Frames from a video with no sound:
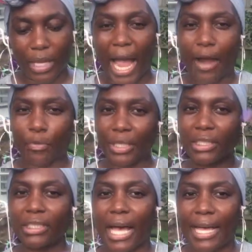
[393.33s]
I
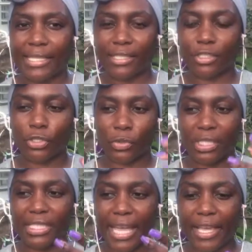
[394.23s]
realized, so
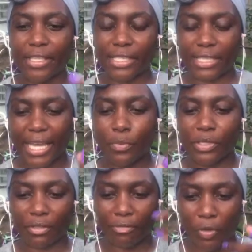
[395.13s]
today
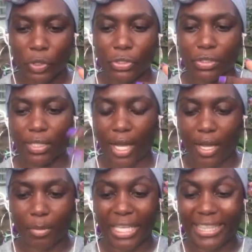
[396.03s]
was the first,
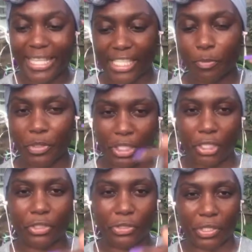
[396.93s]
in this
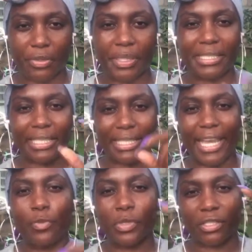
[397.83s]
particular series,
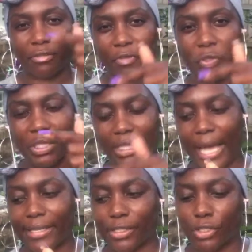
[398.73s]
today was the first class.